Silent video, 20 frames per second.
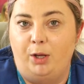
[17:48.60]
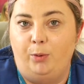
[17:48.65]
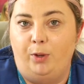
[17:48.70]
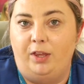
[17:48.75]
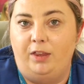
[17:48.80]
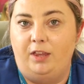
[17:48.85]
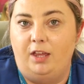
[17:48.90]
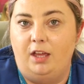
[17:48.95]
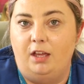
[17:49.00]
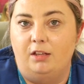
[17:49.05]
bring
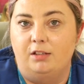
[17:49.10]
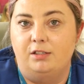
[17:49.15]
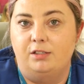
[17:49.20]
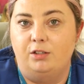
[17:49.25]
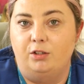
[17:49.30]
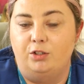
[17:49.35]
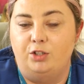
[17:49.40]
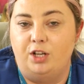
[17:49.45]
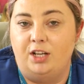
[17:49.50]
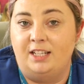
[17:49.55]
with you,
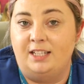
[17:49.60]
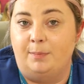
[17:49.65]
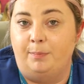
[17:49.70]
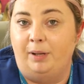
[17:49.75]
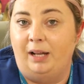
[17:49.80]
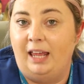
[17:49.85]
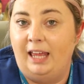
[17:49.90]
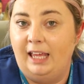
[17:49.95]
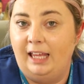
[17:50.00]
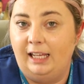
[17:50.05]
such as a
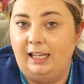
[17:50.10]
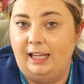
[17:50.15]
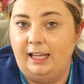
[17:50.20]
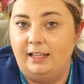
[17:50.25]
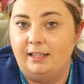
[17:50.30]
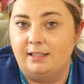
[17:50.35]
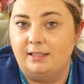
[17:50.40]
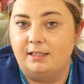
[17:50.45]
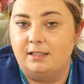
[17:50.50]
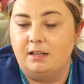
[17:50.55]

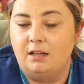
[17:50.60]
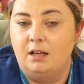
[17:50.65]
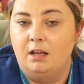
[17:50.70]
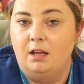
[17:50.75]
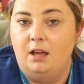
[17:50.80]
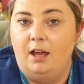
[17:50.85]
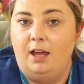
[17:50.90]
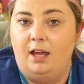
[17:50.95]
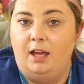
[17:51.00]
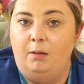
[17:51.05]
playlist,
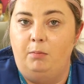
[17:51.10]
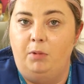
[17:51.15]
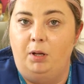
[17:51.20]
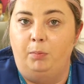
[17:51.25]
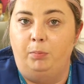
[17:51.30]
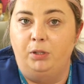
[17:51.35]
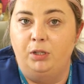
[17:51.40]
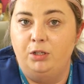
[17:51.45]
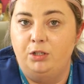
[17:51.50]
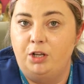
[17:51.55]

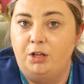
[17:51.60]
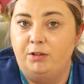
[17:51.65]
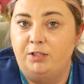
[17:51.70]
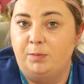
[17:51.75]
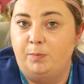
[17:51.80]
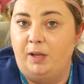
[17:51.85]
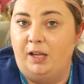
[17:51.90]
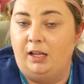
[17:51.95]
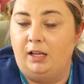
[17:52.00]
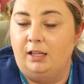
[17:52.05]
a
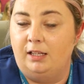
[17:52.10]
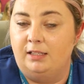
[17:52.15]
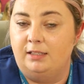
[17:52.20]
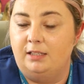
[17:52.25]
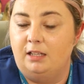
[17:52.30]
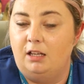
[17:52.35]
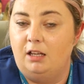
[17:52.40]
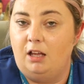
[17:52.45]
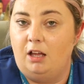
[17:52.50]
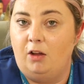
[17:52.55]
Bluetooth
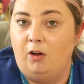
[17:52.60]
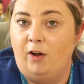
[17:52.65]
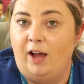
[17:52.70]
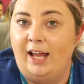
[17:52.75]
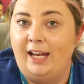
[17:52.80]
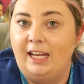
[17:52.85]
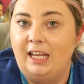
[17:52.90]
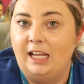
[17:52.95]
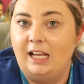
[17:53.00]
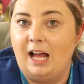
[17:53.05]
speakers,
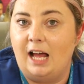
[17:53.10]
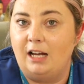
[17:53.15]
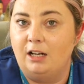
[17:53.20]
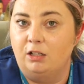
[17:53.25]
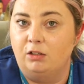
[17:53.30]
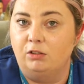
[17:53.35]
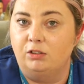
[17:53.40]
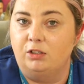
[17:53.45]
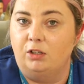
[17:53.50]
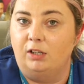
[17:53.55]
or any
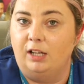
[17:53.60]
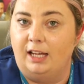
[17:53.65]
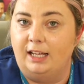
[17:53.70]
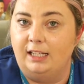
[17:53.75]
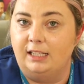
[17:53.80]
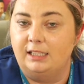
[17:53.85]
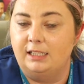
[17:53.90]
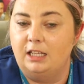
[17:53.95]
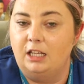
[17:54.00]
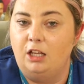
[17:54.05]
candles or
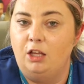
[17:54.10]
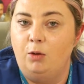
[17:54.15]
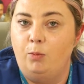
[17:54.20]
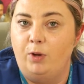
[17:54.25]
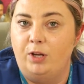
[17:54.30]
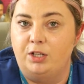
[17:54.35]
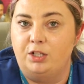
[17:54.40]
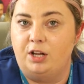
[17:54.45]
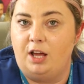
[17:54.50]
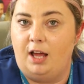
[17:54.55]
lights that you
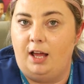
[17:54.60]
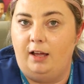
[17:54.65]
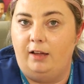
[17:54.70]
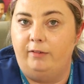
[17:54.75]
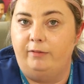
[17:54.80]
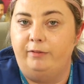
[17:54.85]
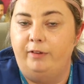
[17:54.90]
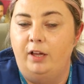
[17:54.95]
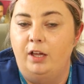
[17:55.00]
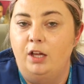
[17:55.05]
wish to
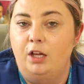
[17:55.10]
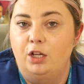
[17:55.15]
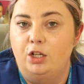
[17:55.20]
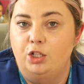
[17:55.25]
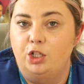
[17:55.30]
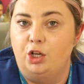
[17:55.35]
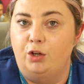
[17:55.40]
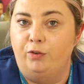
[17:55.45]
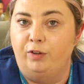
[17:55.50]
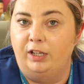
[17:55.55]
have
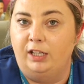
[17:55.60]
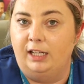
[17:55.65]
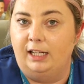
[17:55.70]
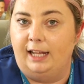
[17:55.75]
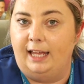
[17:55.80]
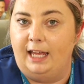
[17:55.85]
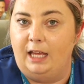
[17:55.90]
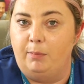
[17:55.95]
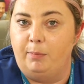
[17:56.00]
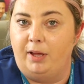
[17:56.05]
during
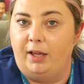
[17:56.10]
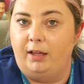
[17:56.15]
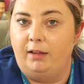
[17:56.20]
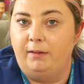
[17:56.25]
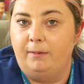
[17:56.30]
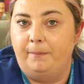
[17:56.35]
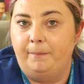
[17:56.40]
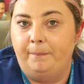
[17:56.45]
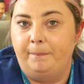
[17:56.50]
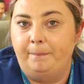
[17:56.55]
your labour.